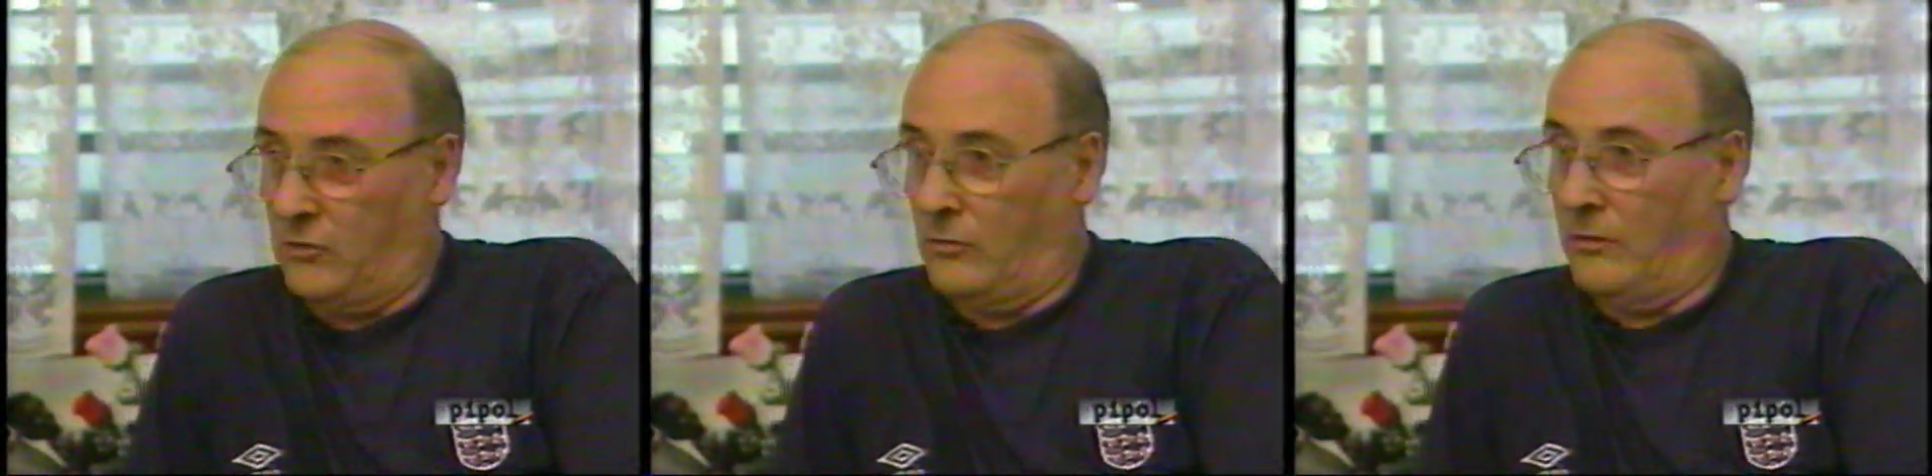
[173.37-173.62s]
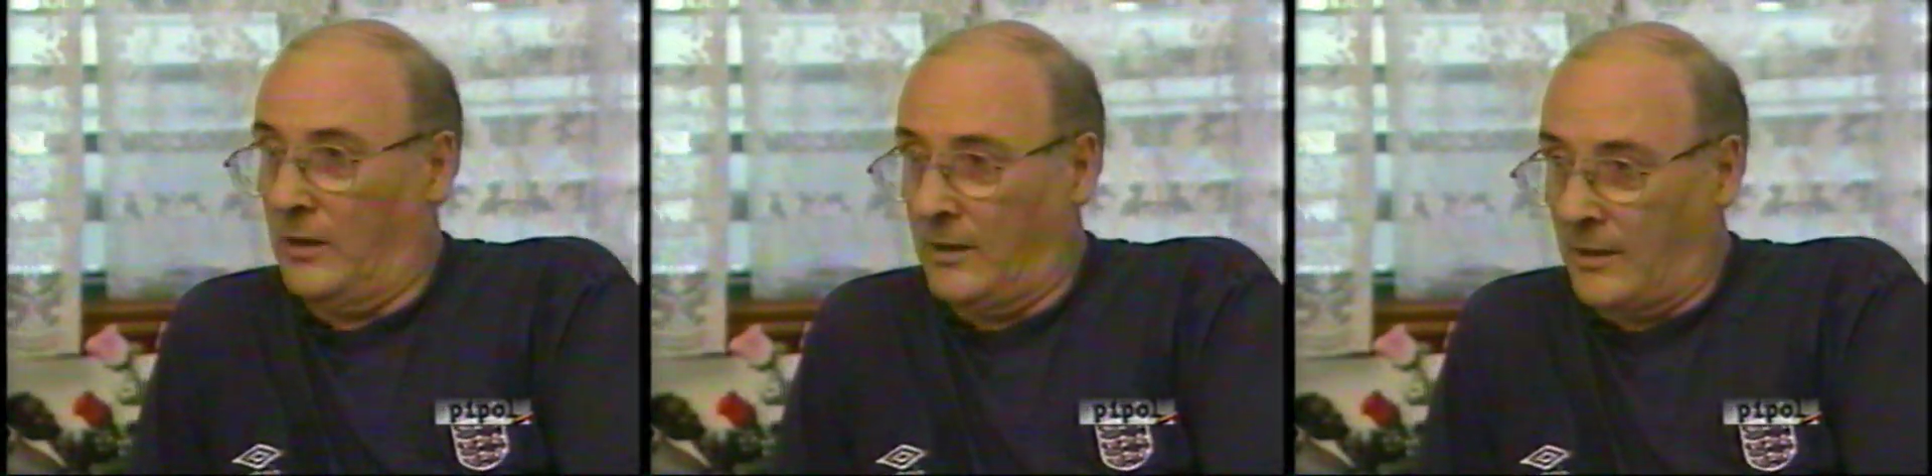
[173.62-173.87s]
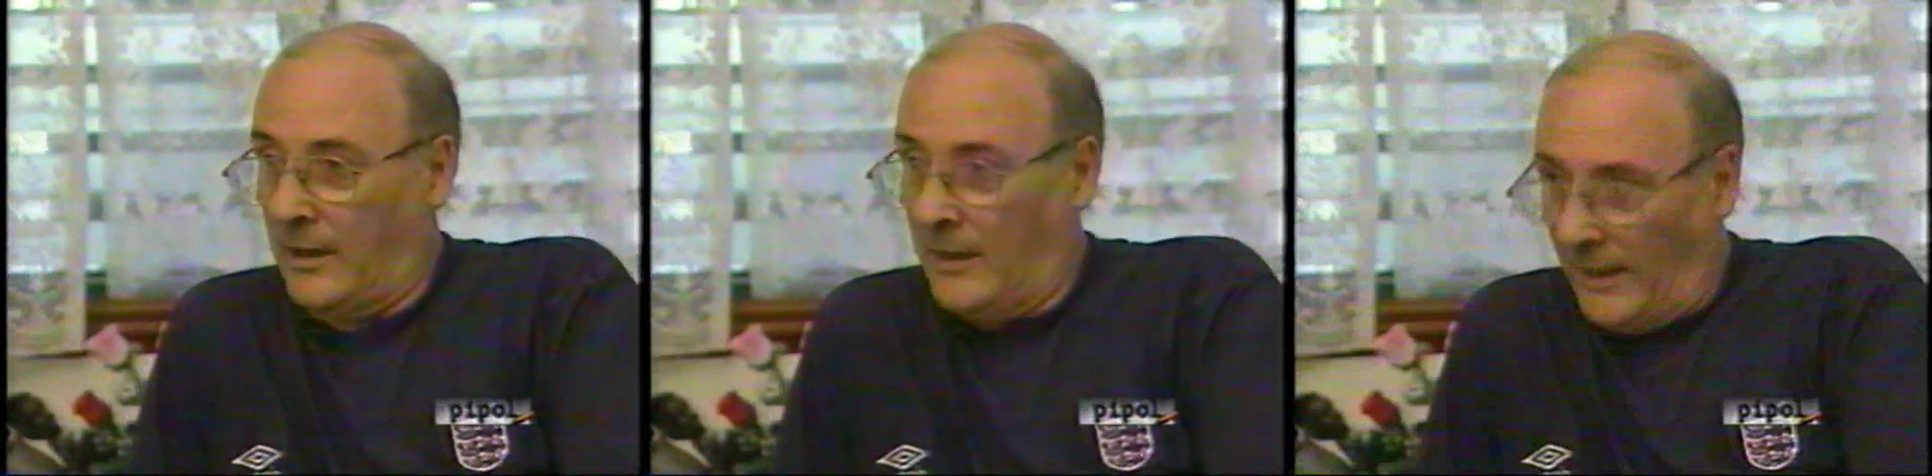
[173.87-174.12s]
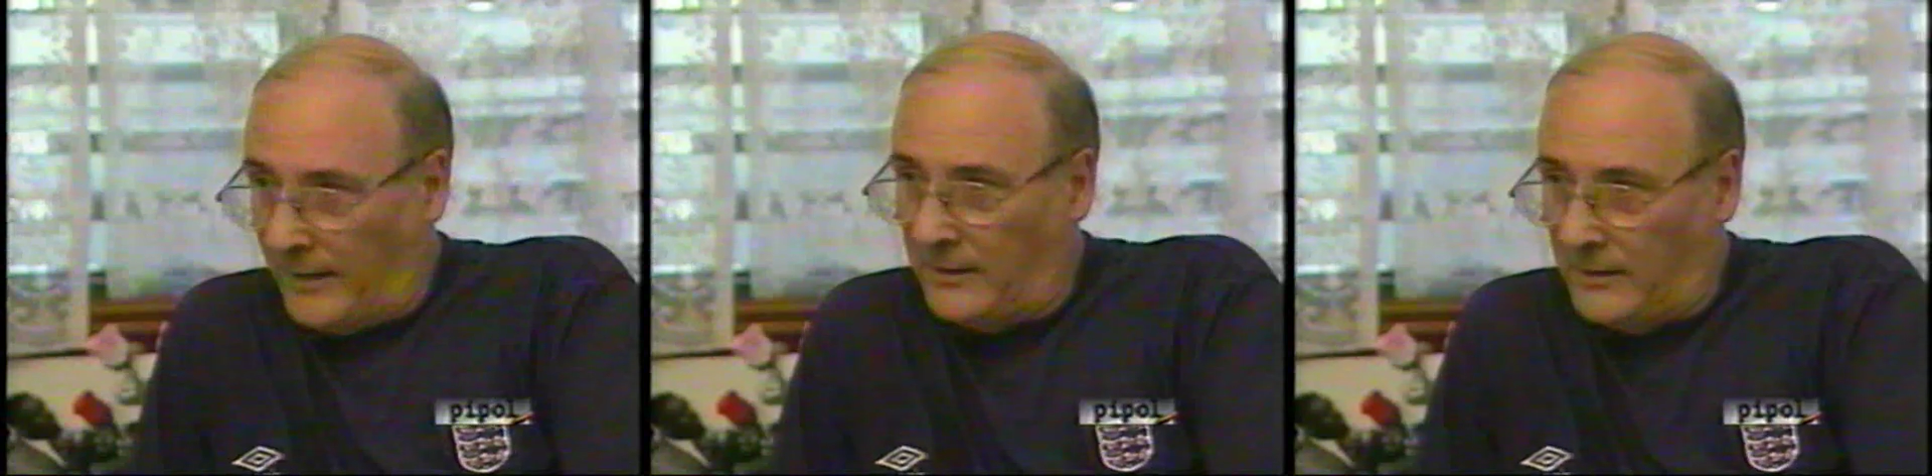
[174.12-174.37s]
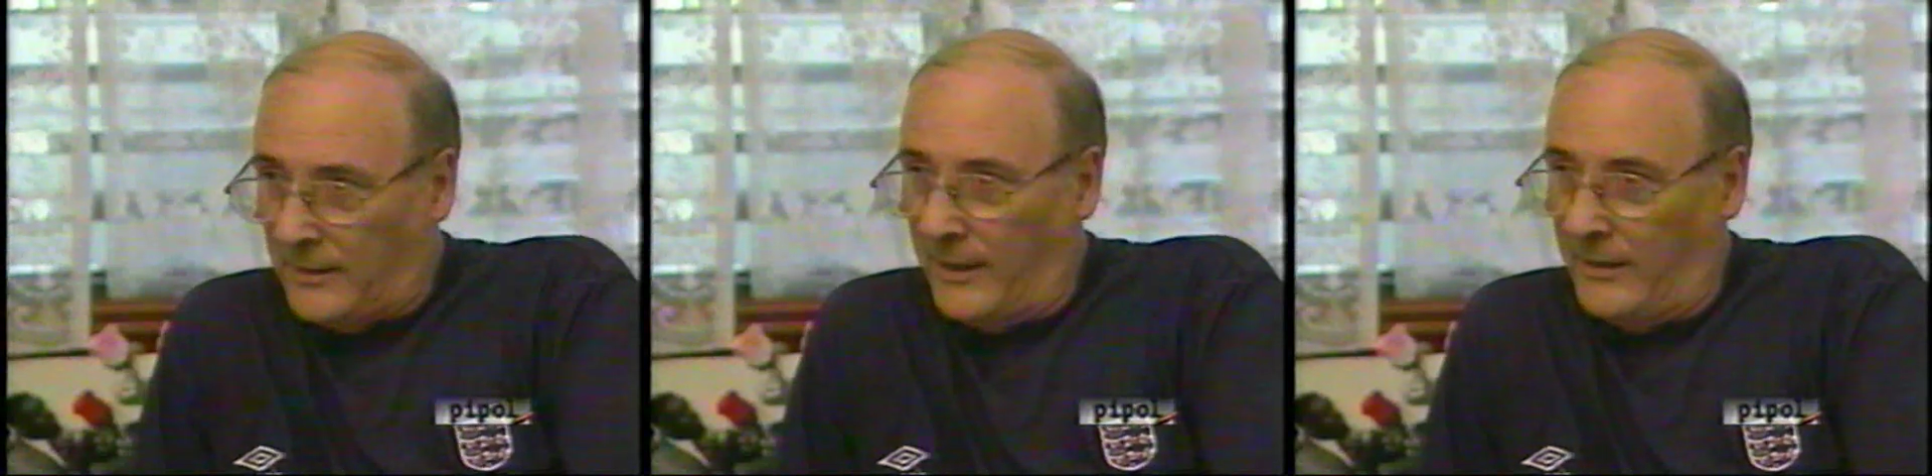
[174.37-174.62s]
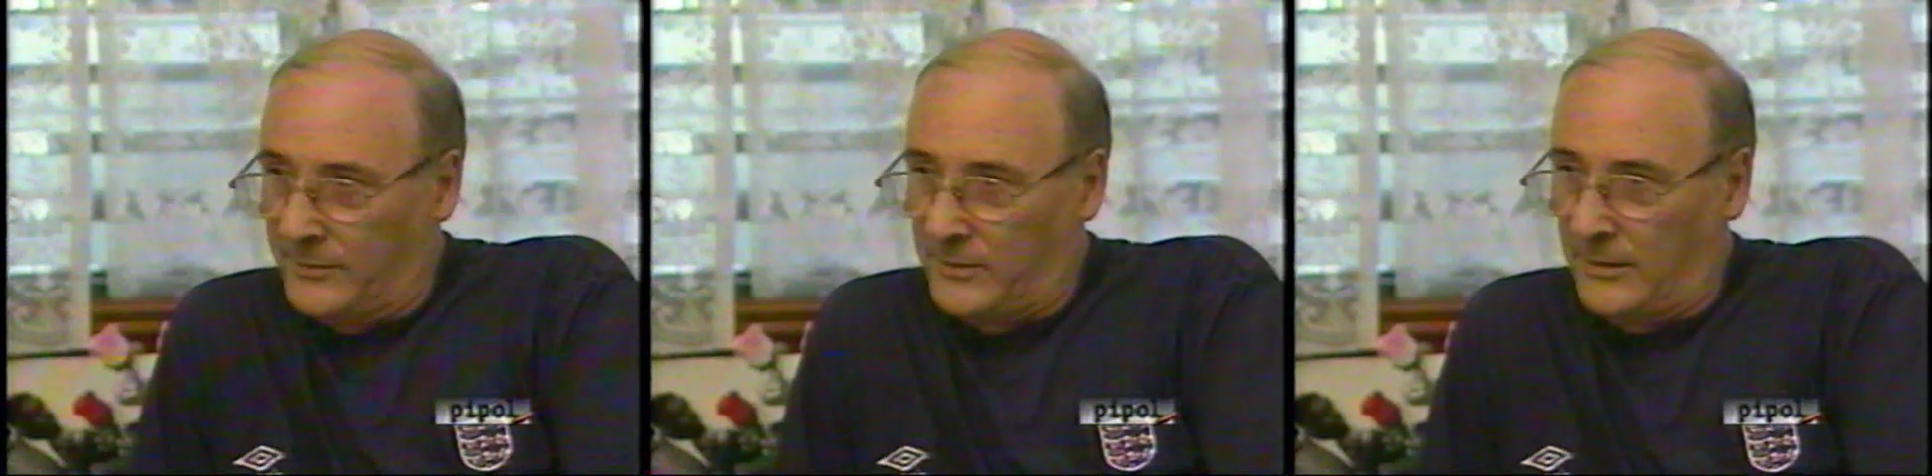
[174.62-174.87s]
you're an elected
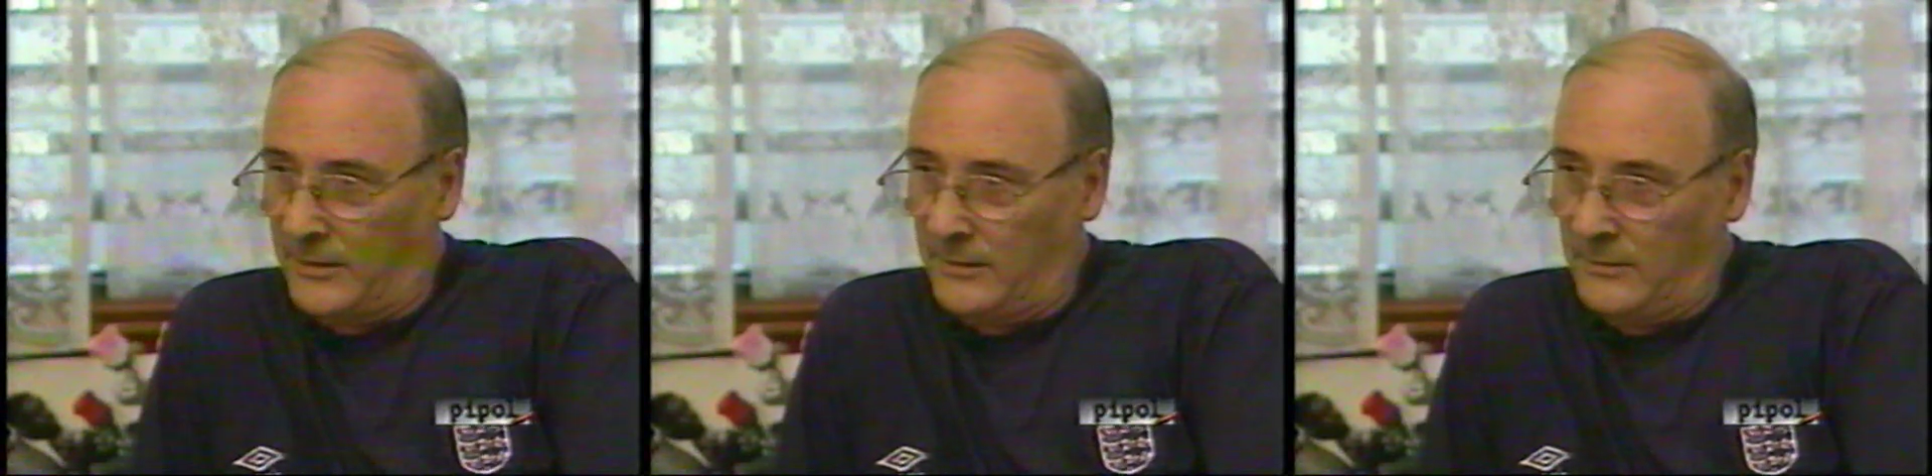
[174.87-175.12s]
councillor.